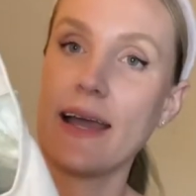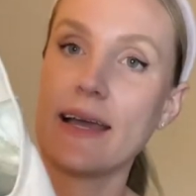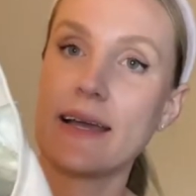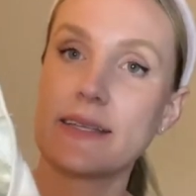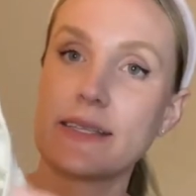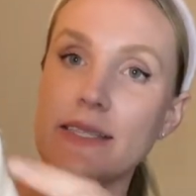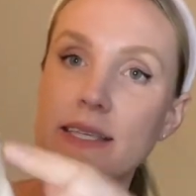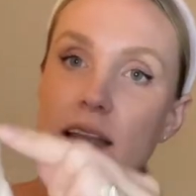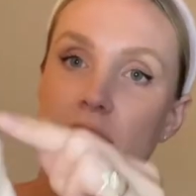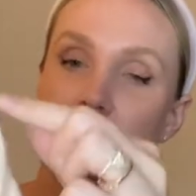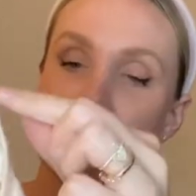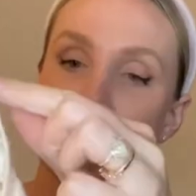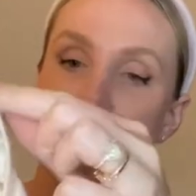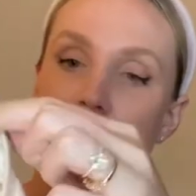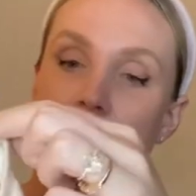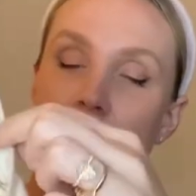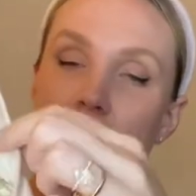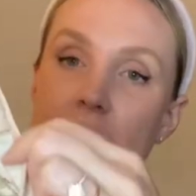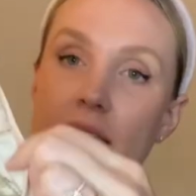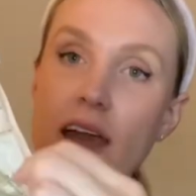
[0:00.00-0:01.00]
Instead of a
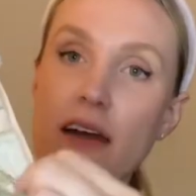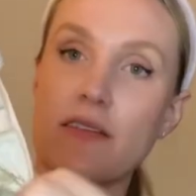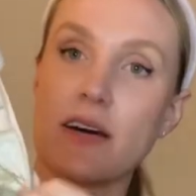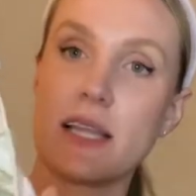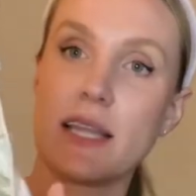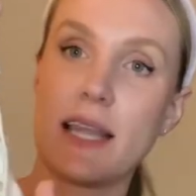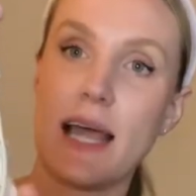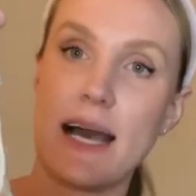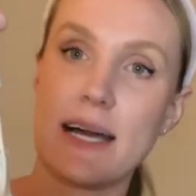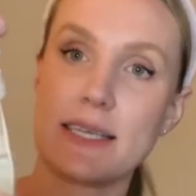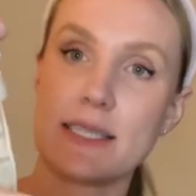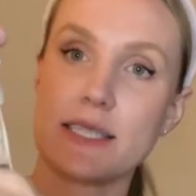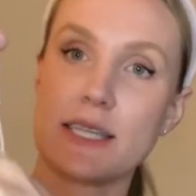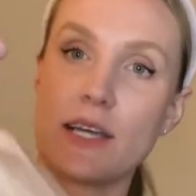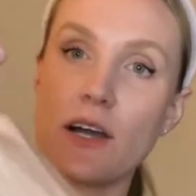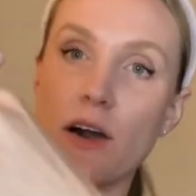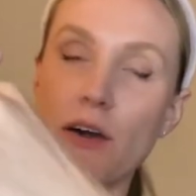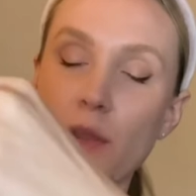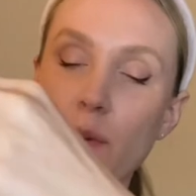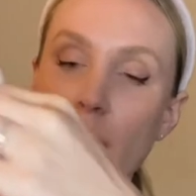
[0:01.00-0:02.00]
tie, they have
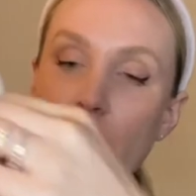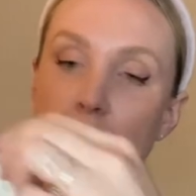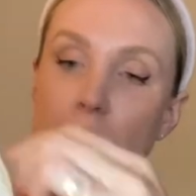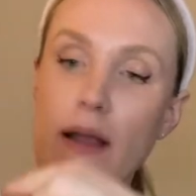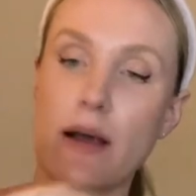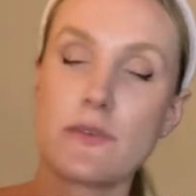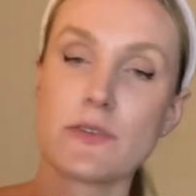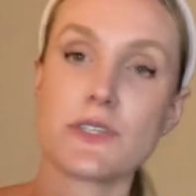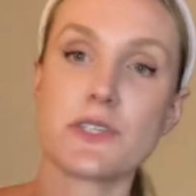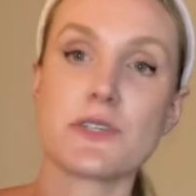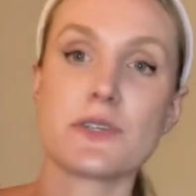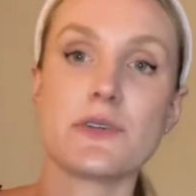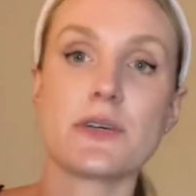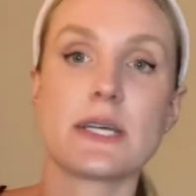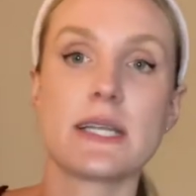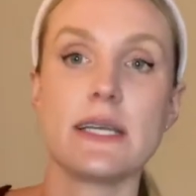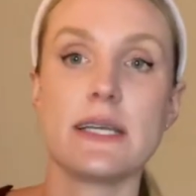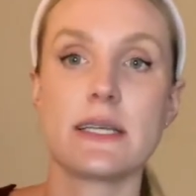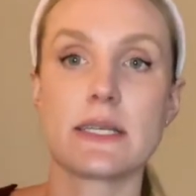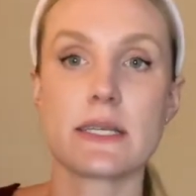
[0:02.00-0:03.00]
elastic all the way around, so you
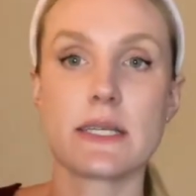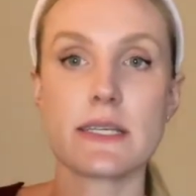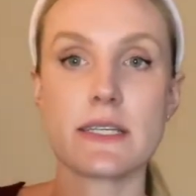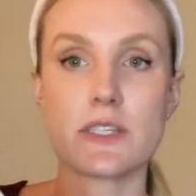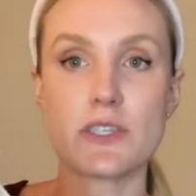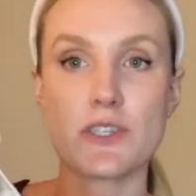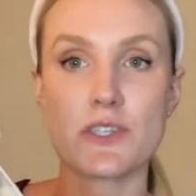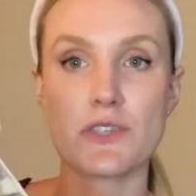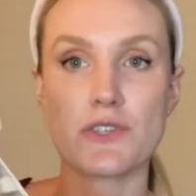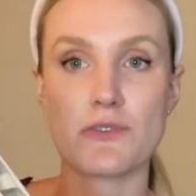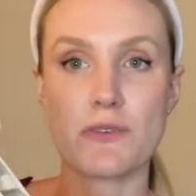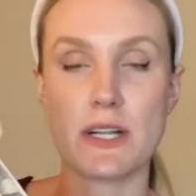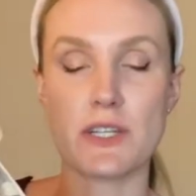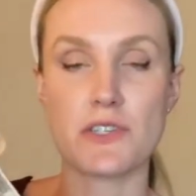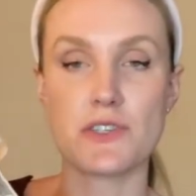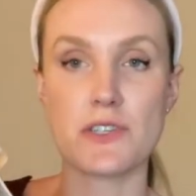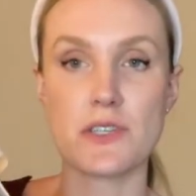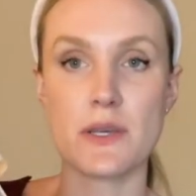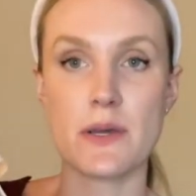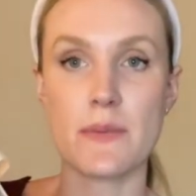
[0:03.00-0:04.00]
can easily
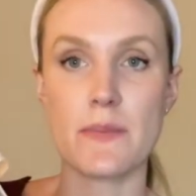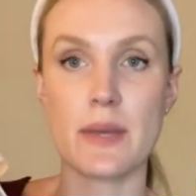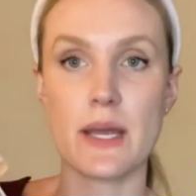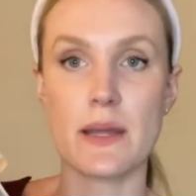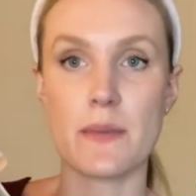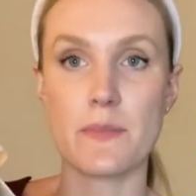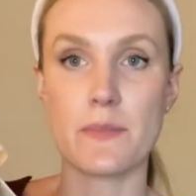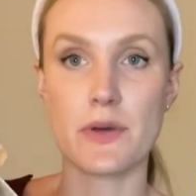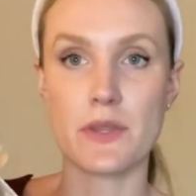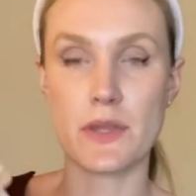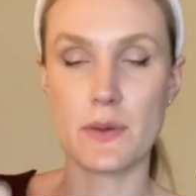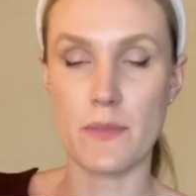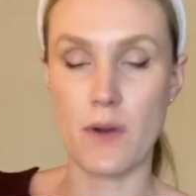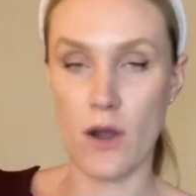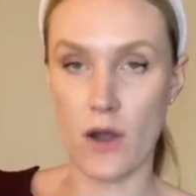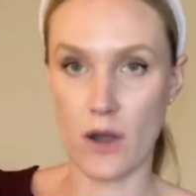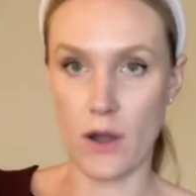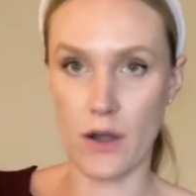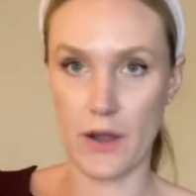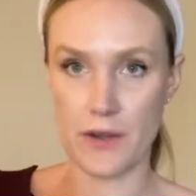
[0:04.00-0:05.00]
stretch them and put them
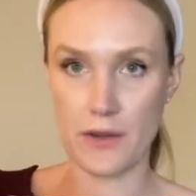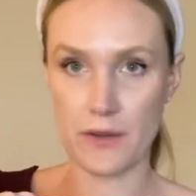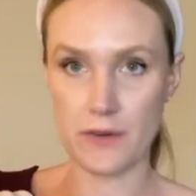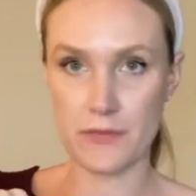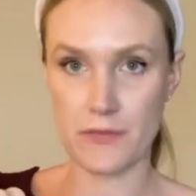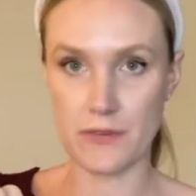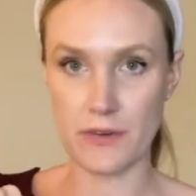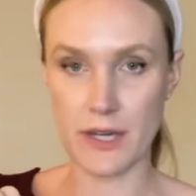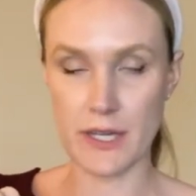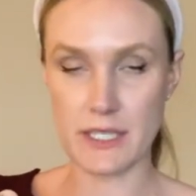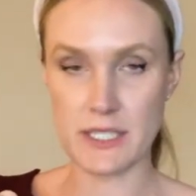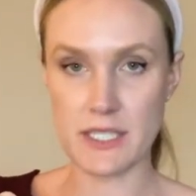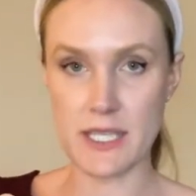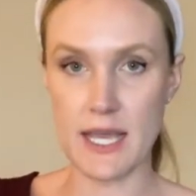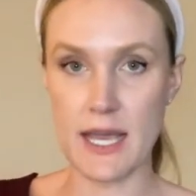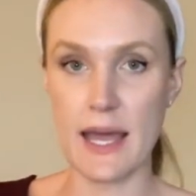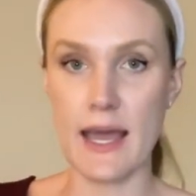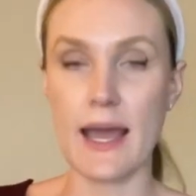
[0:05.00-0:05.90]
on your foot.